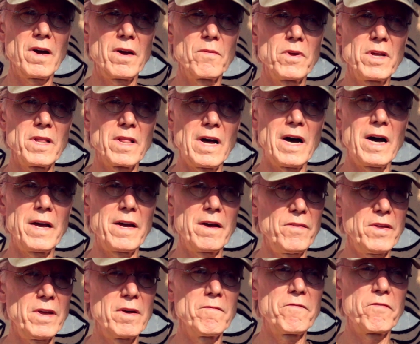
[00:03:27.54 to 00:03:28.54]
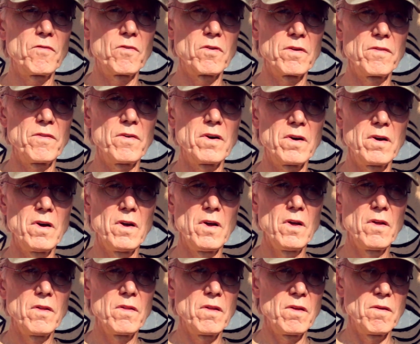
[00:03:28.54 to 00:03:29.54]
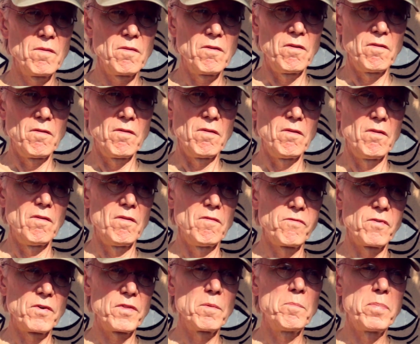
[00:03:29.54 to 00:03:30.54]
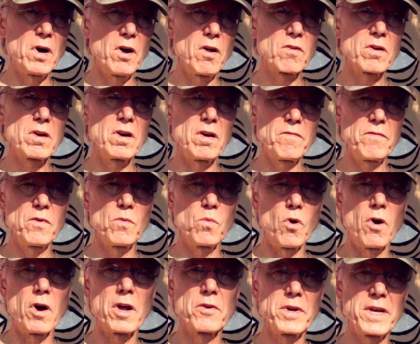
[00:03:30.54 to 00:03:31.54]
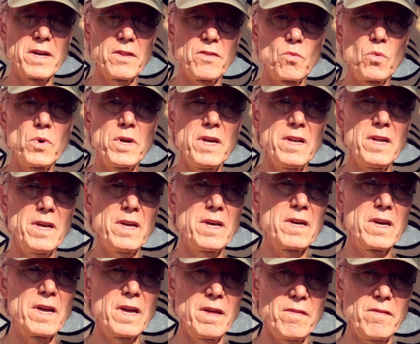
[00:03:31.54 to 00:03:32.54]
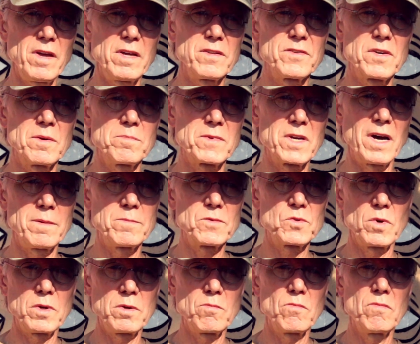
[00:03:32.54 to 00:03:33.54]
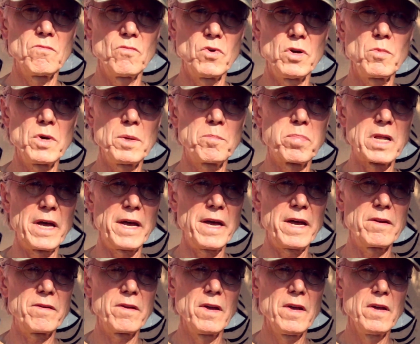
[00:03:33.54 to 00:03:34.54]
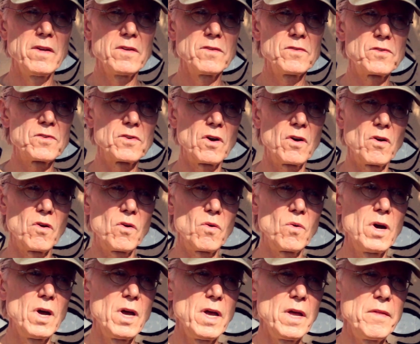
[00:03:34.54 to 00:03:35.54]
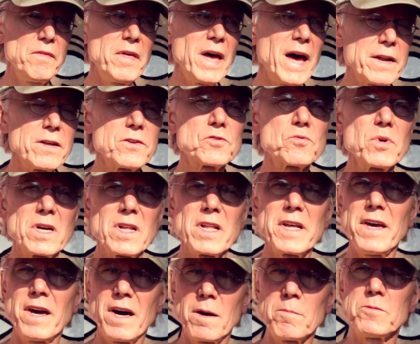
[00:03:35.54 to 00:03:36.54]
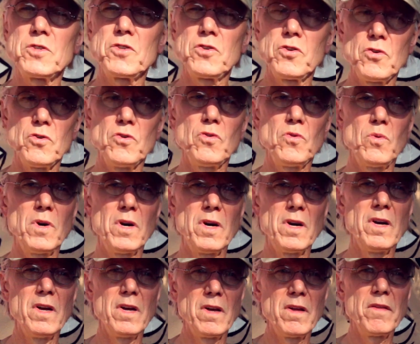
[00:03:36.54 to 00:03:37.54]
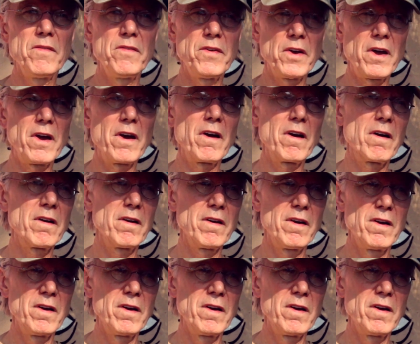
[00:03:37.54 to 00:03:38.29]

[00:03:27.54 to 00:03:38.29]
rely on them for the bulk of the watering and the weeding, and then sometimes when we plant. So that is really up to their